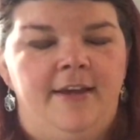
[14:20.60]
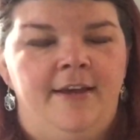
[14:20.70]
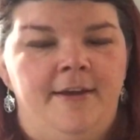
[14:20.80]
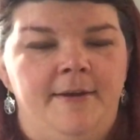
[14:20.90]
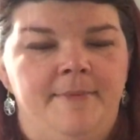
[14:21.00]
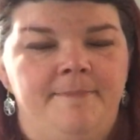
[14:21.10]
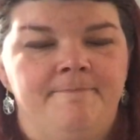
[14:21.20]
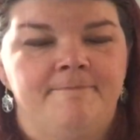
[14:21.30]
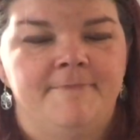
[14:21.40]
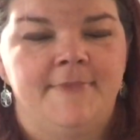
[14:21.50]
and
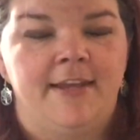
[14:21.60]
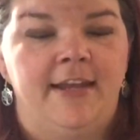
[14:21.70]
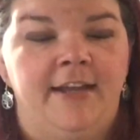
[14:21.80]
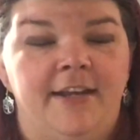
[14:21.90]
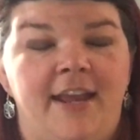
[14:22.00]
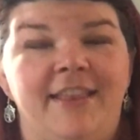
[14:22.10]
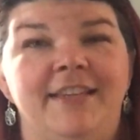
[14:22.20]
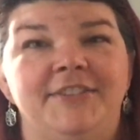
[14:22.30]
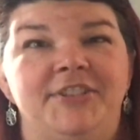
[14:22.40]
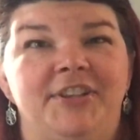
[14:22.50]
I
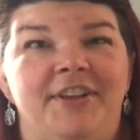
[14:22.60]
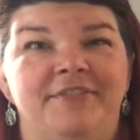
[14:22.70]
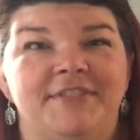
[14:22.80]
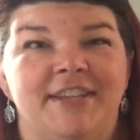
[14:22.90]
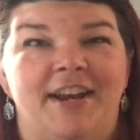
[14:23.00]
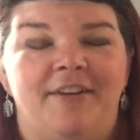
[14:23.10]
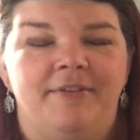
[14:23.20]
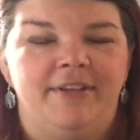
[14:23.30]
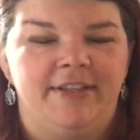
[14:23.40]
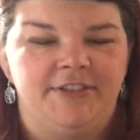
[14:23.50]
think she loves it. I
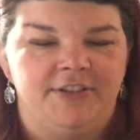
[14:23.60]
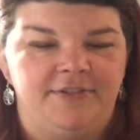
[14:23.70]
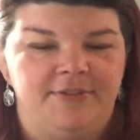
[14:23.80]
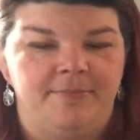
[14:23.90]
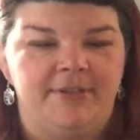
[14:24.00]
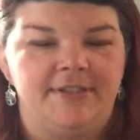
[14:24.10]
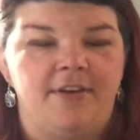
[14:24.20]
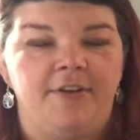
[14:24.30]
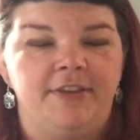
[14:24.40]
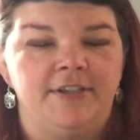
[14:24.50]
really think she loves it, but it's
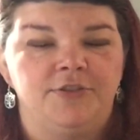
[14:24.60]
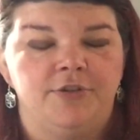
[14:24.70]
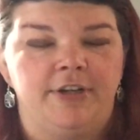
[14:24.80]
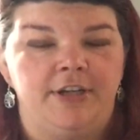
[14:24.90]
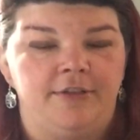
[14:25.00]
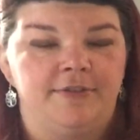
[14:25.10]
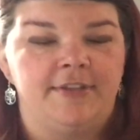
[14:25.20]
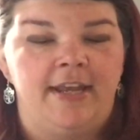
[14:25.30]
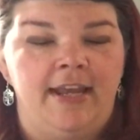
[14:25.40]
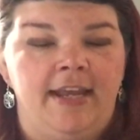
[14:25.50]
all things you're going to use.
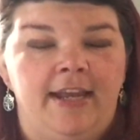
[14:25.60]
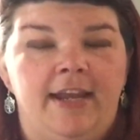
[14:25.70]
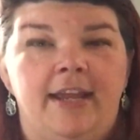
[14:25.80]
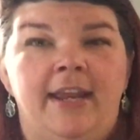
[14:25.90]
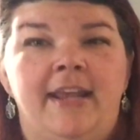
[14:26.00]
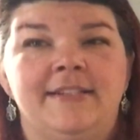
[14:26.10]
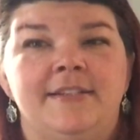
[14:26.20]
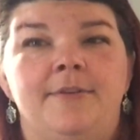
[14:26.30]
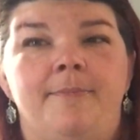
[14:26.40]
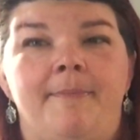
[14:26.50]
It has a
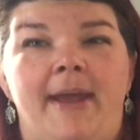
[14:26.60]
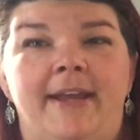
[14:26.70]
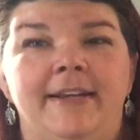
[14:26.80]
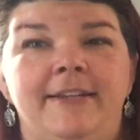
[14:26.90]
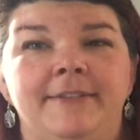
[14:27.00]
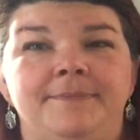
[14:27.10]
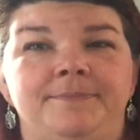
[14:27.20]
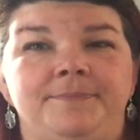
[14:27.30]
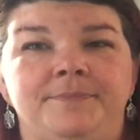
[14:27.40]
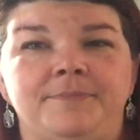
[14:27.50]
little magnet
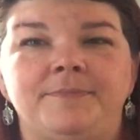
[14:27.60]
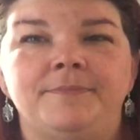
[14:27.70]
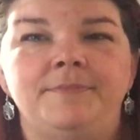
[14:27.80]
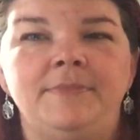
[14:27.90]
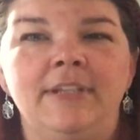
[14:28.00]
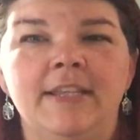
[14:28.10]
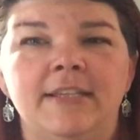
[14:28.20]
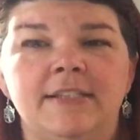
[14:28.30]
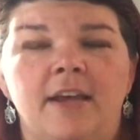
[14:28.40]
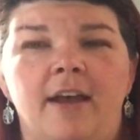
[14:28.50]
on
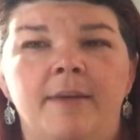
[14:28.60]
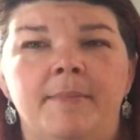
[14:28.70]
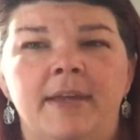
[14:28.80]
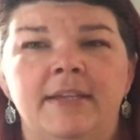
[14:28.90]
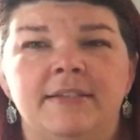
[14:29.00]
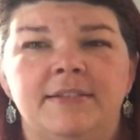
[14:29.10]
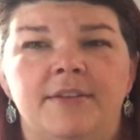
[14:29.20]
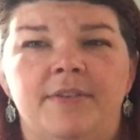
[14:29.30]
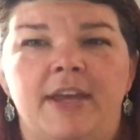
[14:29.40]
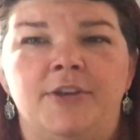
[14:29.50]
the top
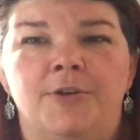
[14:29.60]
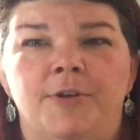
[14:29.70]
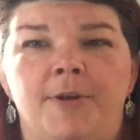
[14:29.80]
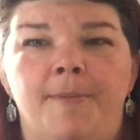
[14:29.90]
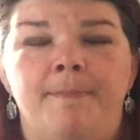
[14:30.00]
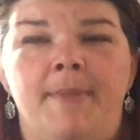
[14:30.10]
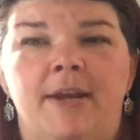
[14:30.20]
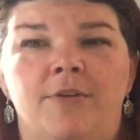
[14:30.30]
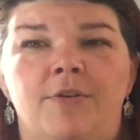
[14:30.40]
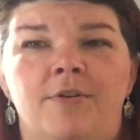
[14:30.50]
so that your
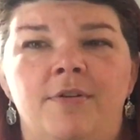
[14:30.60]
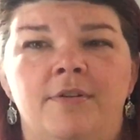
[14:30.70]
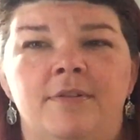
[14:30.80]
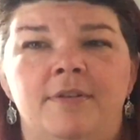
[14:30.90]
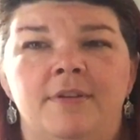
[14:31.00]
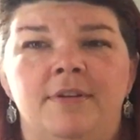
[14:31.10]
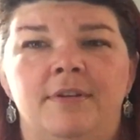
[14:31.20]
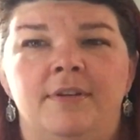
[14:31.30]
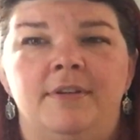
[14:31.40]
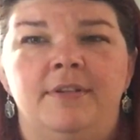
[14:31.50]
metal
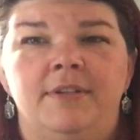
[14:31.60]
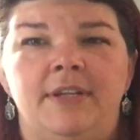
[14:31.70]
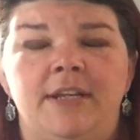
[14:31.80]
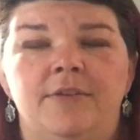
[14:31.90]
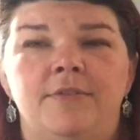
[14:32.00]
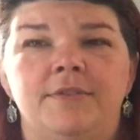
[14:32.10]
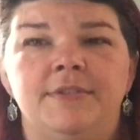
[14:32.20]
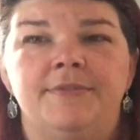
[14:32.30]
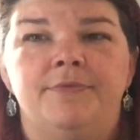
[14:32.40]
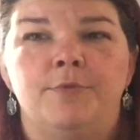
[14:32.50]

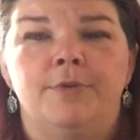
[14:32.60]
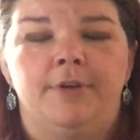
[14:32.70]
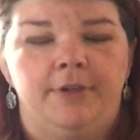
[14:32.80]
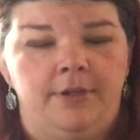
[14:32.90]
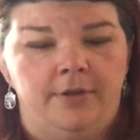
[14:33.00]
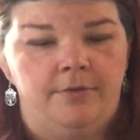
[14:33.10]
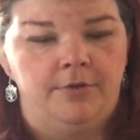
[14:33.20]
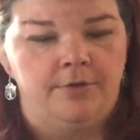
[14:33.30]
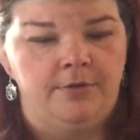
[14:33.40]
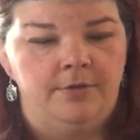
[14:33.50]
needles for, you
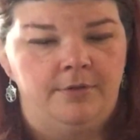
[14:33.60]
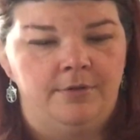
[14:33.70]
know,